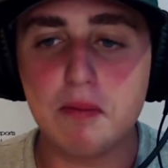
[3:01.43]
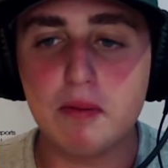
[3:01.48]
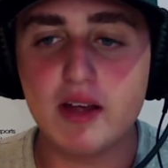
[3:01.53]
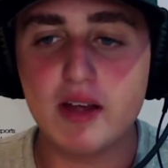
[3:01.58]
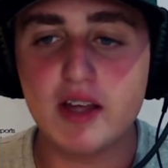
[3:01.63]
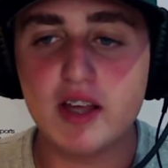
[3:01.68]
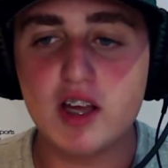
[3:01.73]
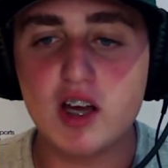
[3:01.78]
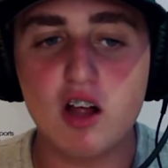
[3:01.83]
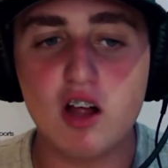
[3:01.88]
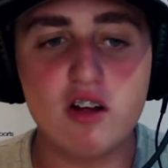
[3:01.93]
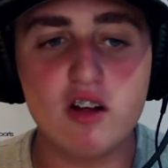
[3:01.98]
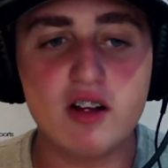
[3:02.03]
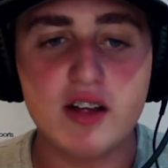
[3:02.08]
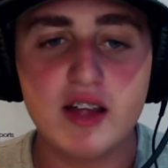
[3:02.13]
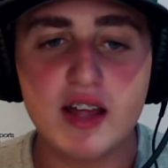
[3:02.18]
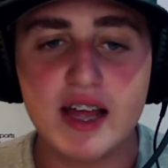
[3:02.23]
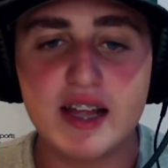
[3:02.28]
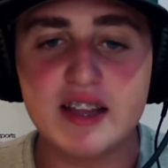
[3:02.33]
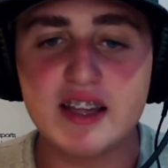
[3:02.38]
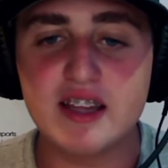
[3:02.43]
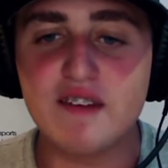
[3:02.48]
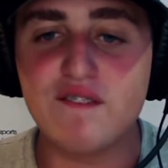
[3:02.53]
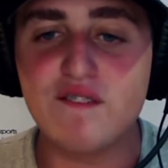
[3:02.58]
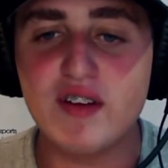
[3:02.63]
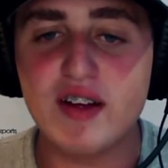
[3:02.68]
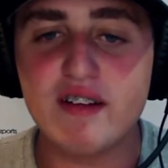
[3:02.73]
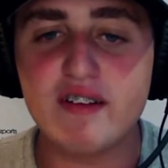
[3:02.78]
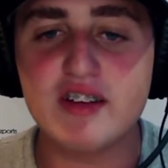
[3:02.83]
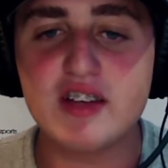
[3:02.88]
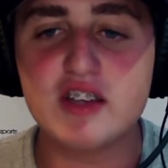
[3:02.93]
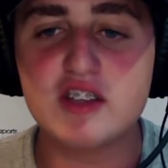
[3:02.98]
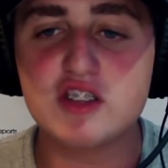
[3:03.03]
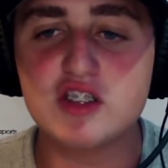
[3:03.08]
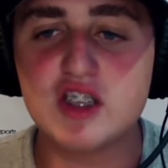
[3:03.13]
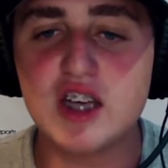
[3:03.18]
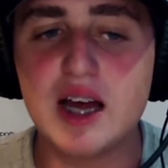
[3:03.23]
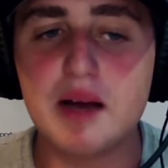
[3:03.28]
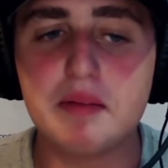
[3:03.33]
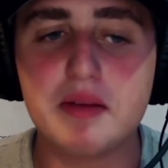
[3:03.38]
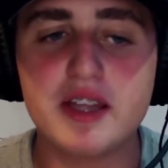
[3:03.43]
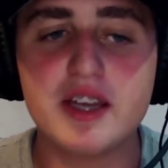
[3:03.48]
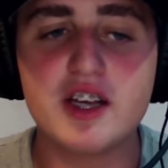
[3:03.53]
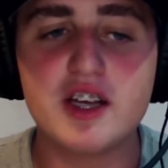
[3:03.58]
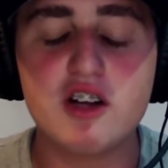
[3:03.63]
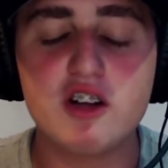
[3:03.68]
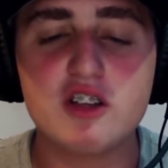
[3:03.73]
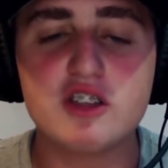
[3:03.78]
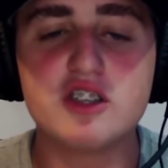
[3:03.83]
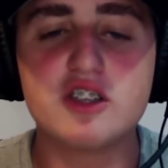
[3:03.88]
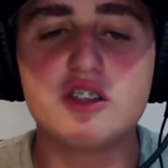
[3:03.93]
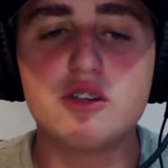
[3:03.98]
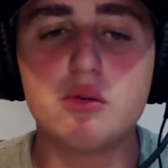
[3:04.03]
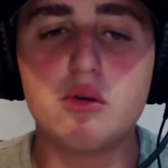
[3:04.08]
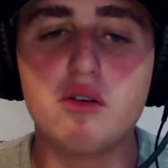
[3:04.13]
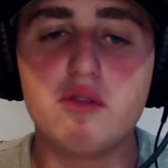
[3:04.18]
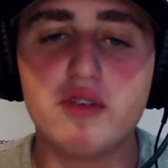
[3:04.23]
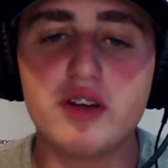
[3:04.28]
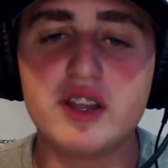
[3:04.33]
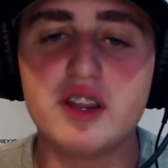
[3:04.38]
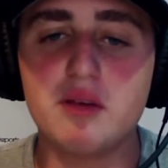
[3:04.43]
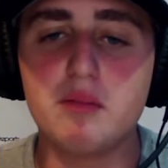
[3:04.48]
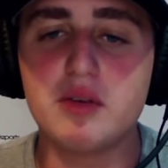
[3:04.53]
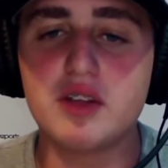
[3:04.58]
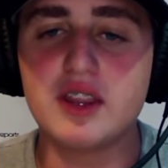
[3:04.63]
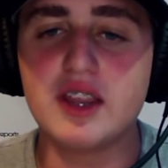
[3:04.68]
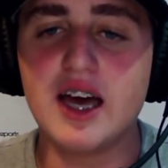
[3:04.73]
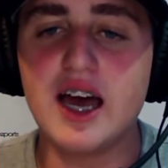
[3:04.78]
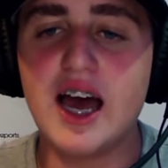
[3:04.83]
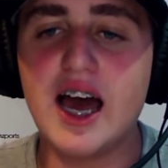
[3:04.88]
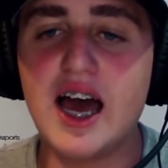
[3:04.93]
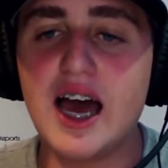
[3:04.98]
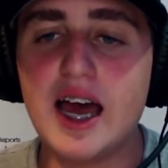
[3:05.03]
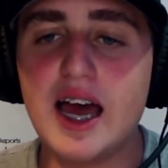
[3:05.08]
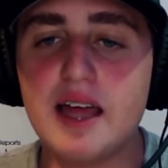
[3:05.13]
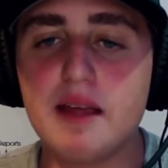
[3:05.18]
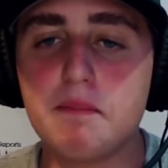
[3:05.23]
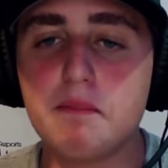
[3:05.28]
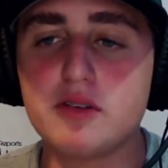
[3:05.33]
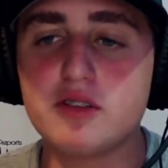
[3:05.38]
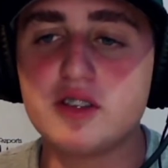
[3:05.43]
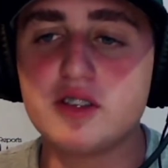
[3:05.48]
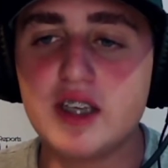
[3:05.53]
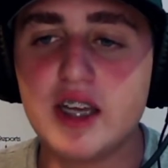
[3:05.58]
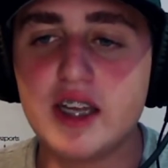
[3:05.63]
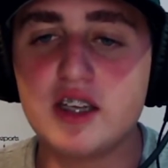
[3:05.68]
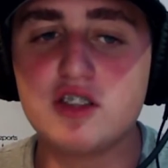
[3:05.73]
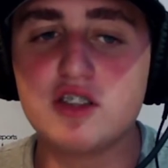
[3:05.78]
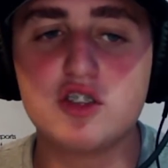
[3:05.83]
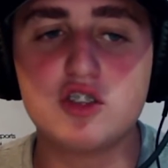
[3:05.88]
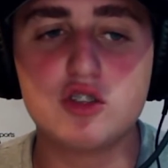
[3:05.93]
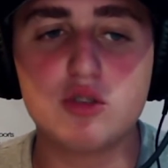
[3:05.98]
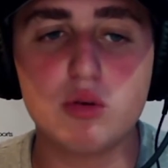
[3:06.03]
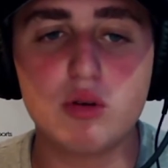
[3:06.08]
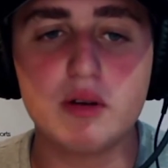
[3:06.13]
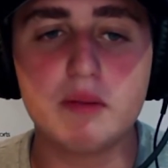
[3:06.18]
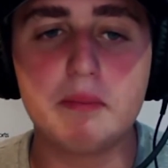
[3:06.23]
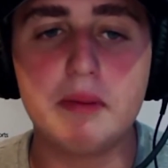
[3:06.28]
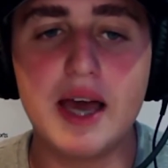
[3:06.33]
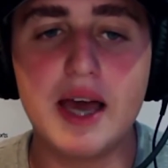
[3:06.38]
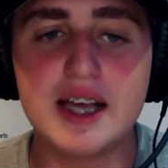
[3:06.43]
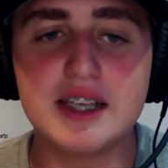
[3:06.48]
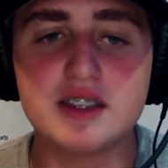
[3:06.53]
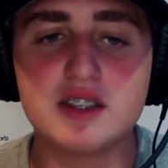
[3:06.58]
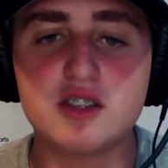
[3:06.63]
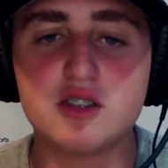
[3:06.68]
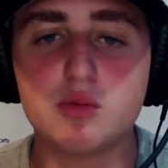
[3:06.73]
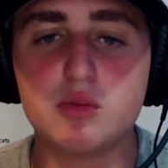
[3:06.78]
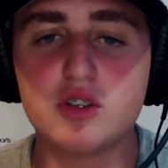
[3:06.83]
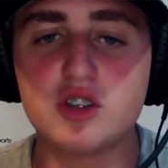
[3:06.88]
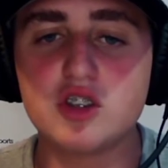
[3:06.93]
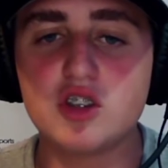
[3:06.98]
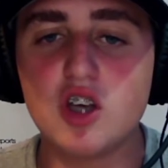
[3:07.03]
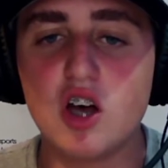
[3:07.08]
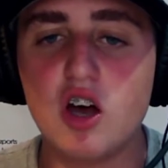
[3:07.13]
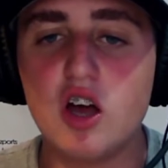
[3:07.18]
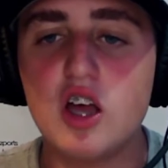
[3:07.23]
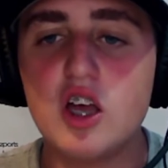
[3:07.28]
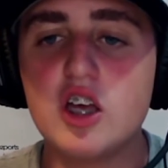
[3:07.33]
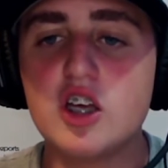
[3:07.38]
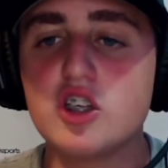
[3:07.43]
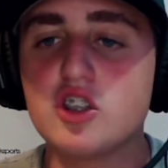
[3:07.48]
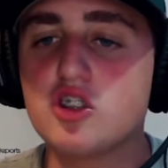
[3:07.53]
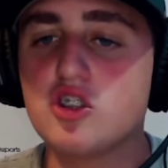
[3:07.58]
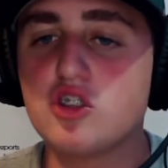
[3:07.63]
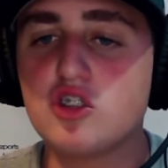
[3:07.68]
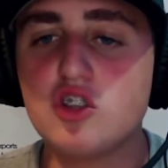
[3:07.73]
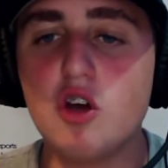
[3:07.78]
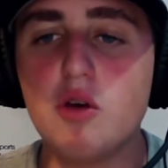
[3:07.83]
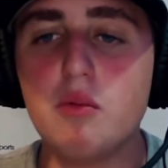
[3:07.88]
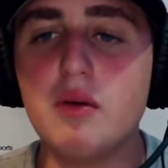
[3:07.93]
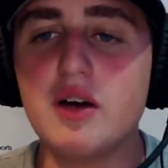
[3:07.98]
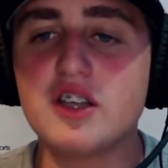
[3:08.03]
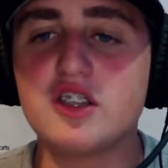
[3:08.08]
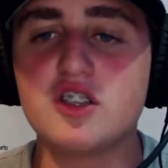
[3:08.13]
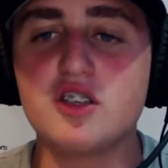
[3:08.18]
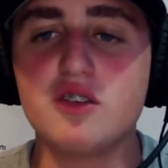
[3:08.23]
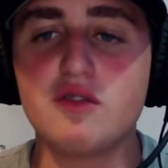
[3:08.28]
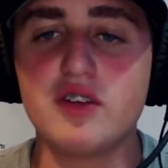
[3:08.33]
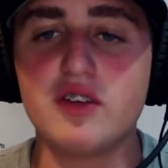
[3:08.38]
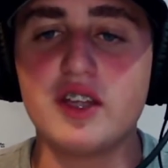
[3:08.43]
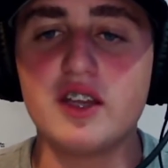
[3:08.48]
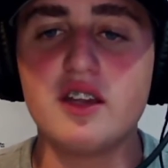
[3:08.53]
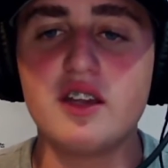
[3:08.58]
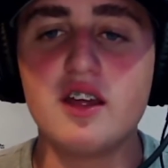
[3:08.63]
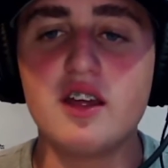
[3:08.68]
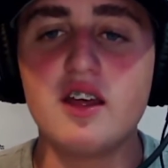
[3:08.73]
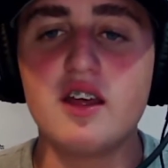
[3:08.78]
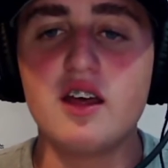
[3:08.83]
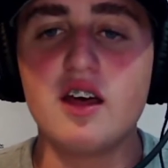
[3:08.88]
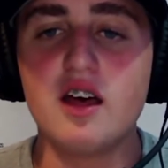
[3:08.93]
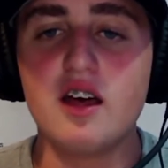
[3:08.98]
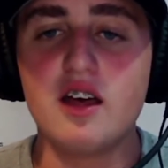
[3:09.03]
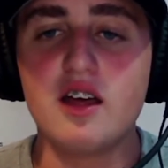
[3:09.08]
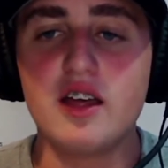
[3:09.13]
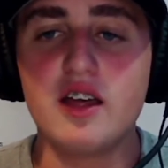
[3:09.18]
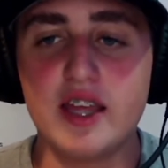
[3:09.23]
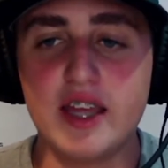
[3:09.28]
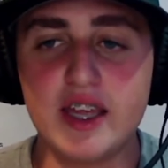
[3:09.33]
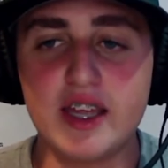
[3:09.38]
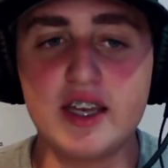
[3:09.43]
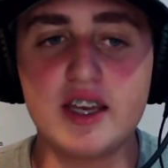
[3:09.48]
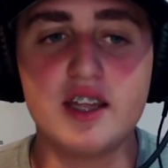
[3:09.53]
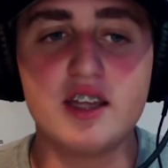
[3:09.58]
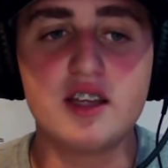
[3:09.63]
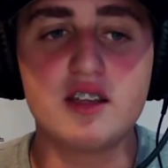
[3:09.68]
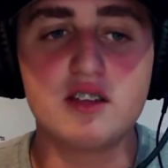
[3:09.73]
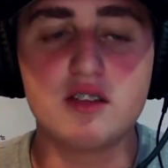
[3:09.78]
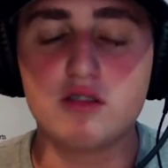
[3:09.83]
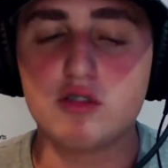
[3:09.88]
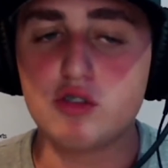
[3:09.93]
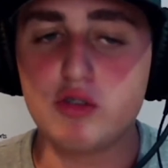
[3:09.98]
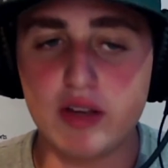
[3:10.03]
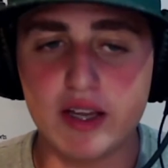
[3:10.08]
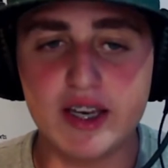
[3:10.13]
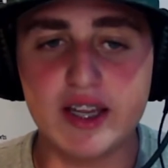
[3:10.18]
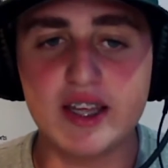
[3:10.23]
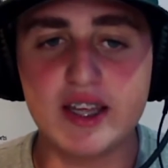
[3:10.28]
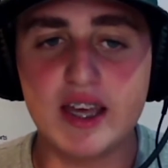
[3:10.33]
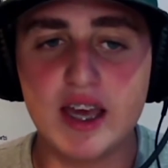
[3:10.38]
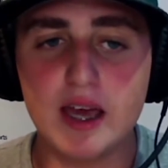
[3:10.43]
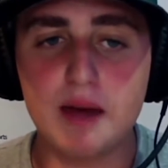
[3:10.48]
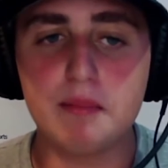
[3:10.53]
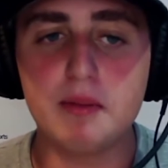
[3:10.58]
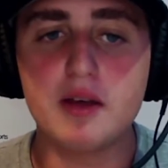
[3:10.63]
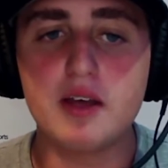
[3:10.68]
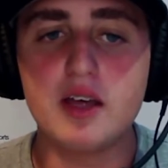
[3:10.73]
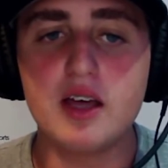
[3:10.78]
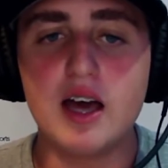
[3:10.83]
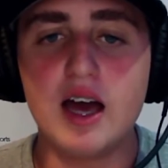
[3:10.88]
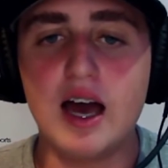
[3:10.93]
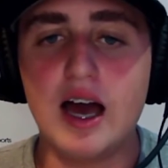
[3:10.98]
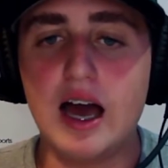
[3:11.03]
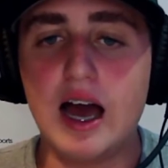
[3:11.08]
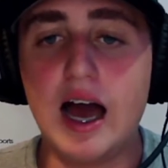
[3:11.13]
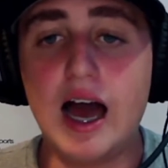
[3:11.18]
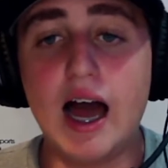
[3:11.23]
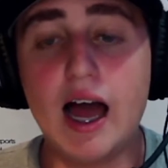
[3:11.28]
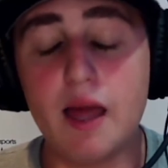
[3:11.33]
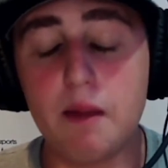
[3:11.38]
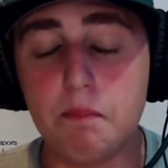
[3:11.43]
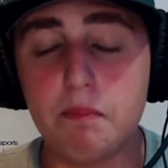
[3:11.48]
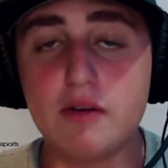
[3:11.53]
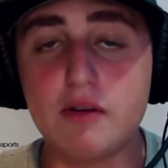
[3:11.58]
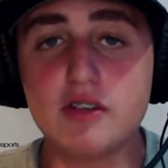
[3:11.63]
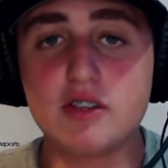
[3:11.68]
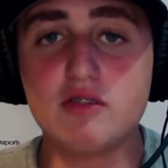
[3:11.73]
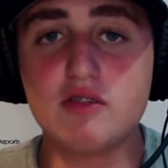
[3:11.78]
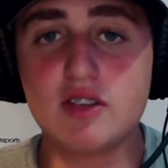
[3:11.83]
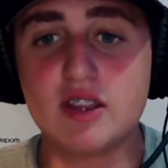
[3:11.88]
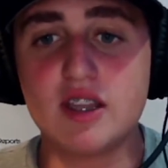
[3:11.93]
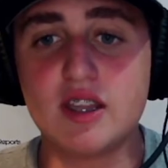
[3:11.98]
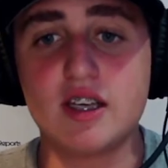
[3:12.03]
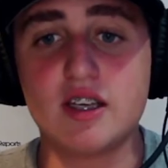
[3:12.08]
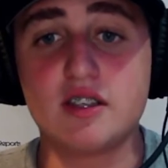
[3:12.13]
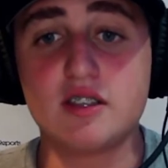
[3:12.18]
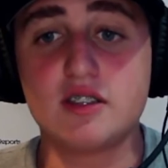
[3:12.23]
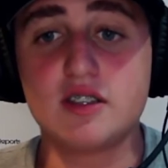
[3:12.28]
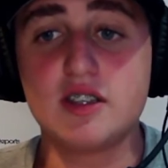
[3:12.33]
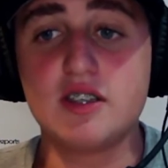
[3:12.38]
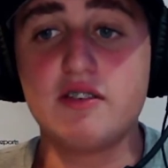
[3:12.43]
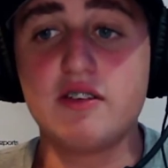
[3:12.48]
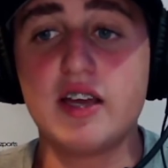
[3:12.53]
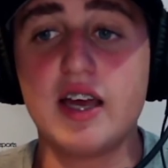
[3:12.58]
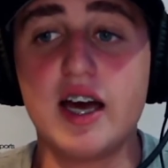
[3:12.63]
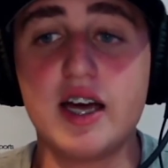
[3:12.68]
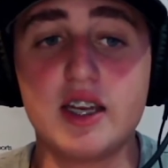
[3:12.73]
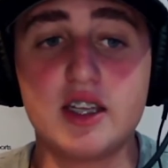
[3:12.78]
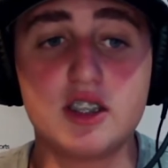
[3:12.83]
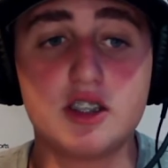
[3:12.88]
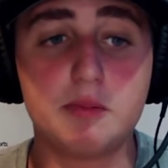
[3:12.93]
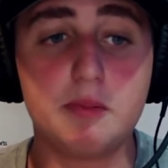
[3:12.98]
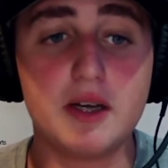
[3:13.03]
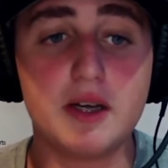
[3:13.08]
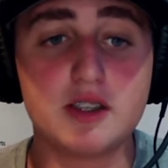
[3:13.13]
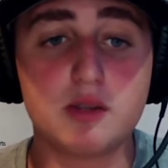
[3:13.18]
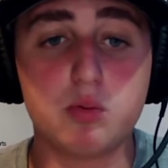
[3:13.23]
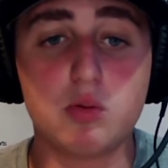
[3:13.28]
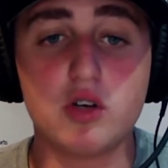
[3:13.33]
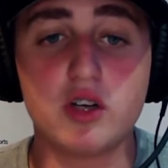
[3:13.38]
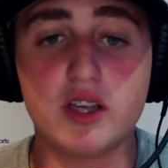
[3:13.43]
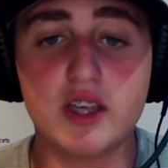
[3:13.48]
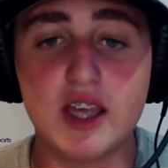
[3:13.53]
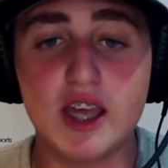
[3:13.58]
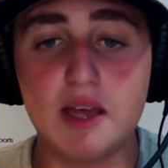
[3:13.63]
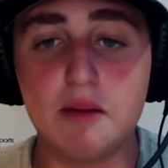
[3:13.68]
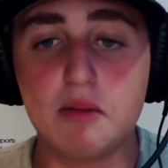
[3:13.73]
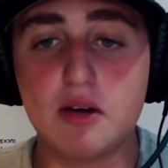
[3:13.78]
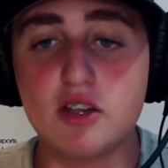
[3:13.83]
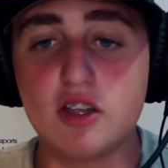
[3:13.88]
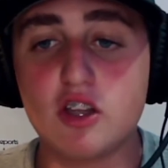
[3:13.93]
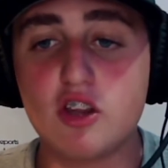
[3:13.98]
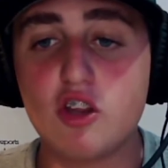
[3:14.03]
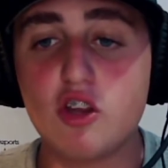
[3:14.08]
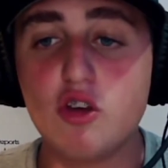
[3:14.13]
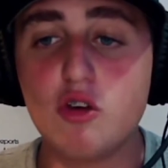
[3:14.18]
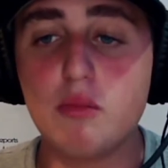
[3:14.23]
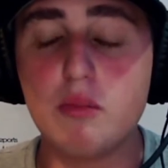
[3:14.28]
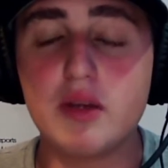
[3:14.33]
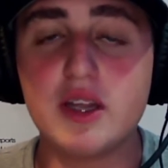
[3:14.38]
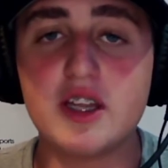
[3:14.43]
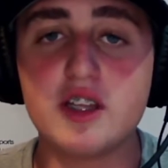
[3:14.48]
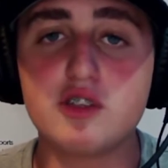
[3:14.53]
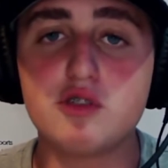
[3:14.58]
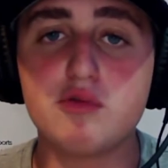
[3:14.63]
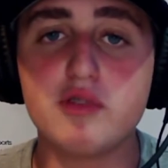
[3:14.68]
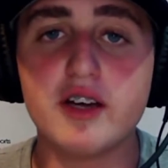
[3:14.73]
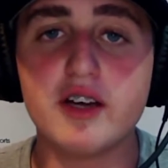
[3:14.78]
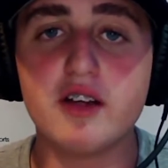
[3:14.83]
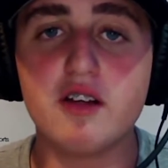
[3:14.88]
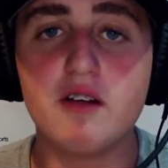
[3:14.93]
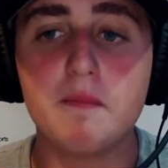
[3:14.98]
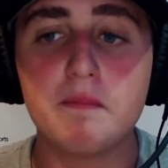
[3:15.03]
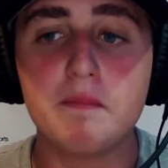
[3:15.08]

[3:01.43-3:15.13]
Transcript: play caller and did a very good job getting Hurts into a rhythm with the high percentage short passes we saw so much of in training camp. I personally think Sirianni's best work came on the 2-minute drill